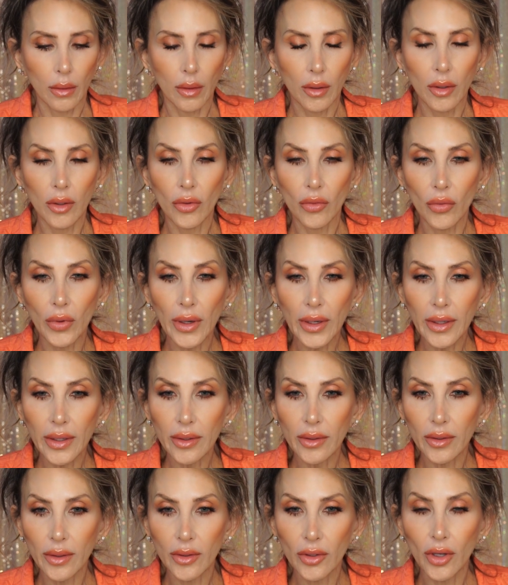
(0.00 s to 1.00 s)
It
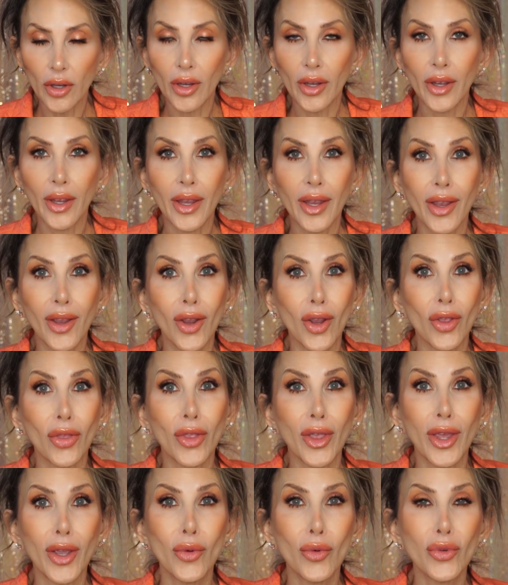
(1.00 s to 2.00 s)
rained.
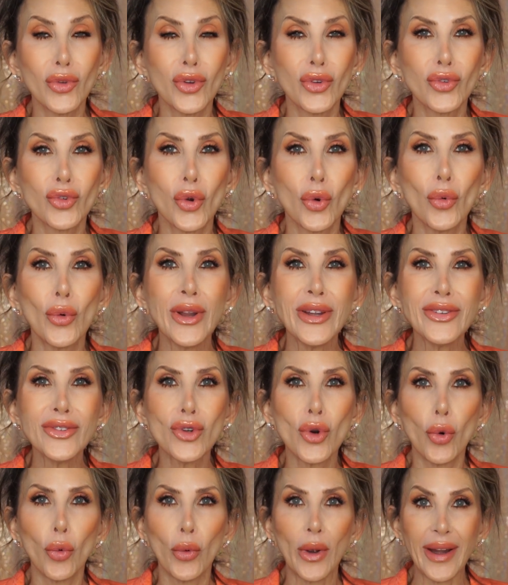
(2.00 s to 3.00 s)
It was a
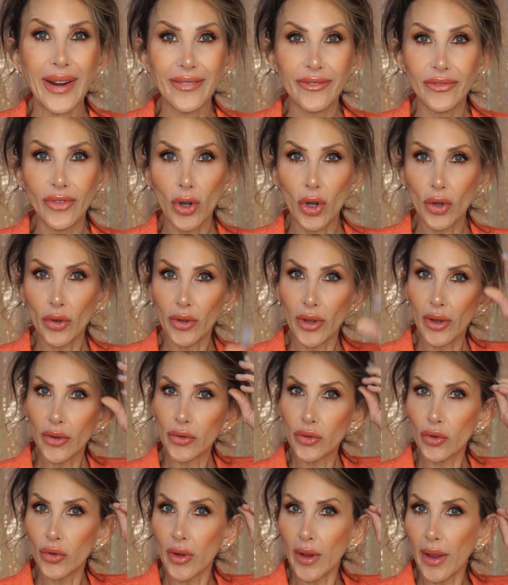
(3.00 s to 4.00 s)
torrential rainfall
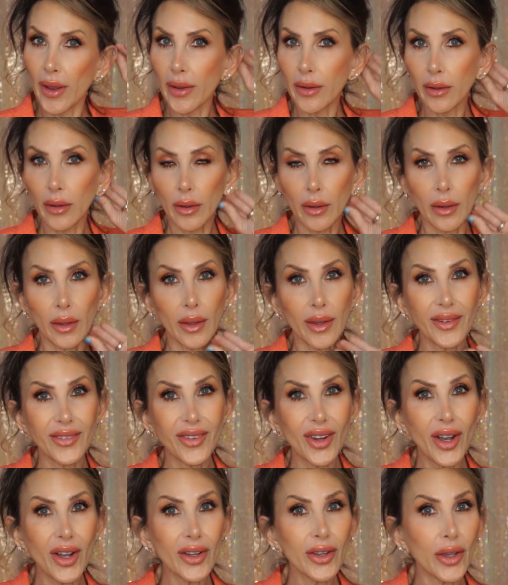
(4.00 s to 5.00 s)
yesterday, and
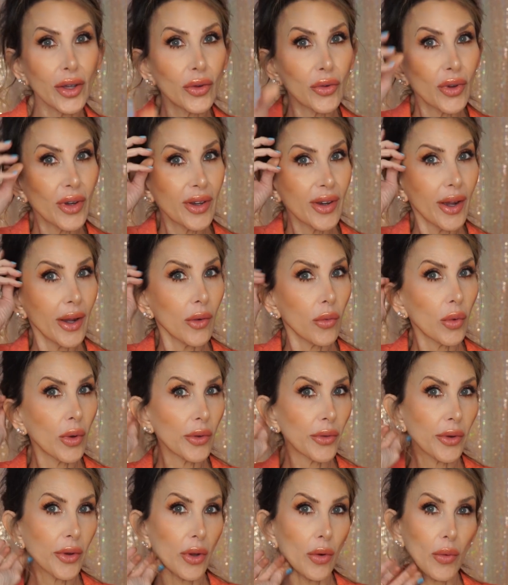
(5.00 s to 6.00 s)
Taco did not
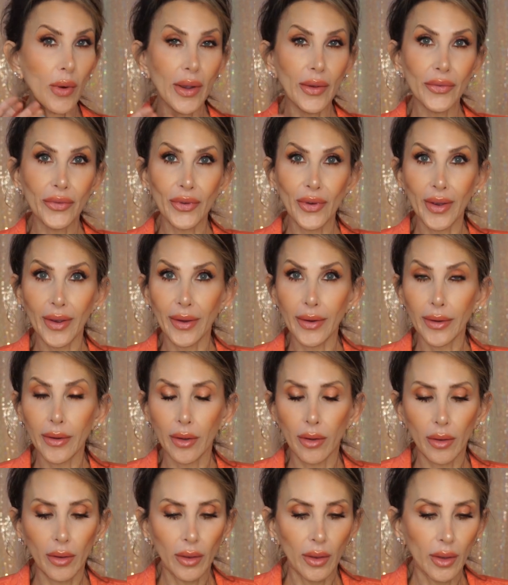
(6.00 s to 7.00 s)
want to go outside.
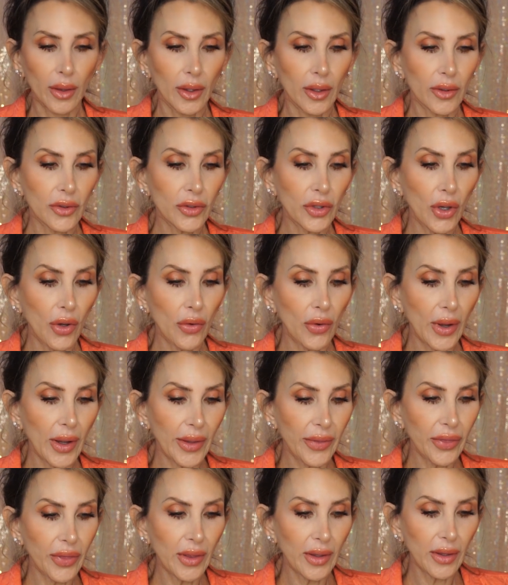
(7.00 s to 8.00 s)
So
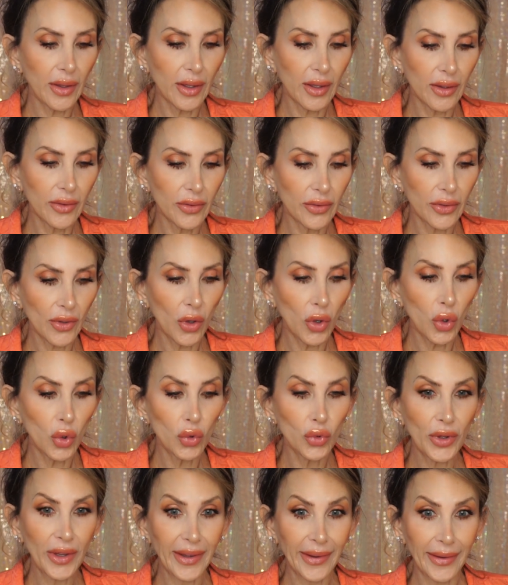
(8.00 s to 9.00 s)
I think he's
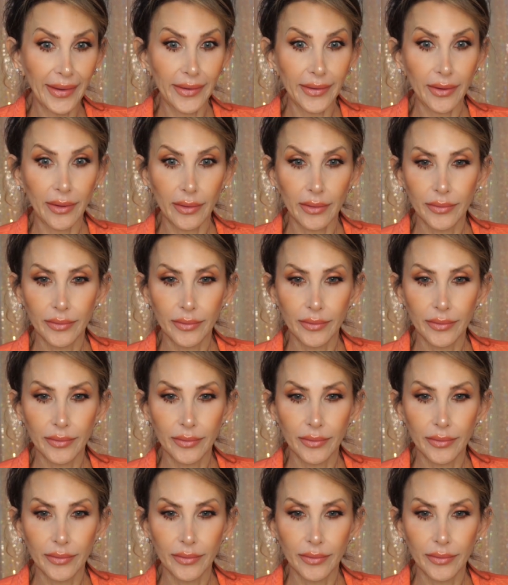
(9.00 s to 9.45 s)
holding it.